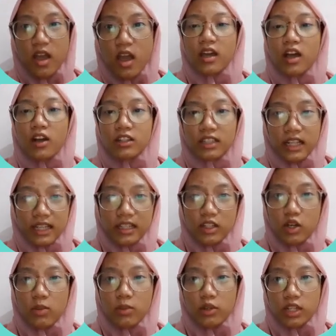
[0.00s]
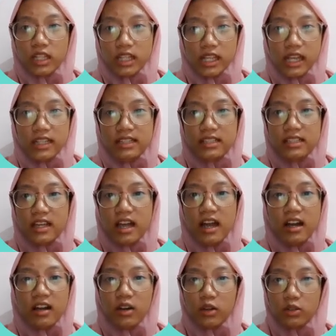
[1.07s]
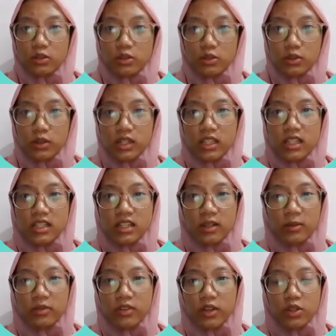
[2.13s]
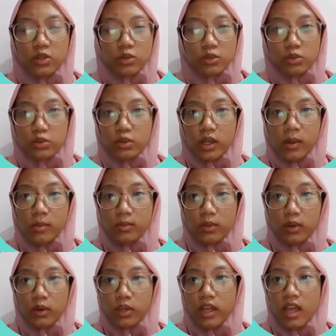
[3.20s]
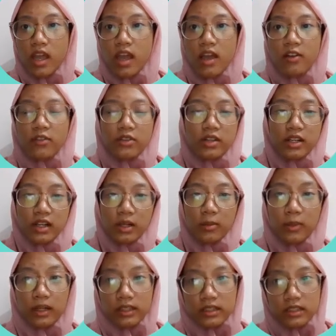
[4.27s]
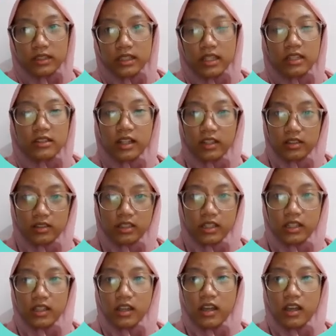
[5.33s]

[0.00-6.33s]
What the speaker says: Online communicates are also ideal venue to employ viral marketing techniques.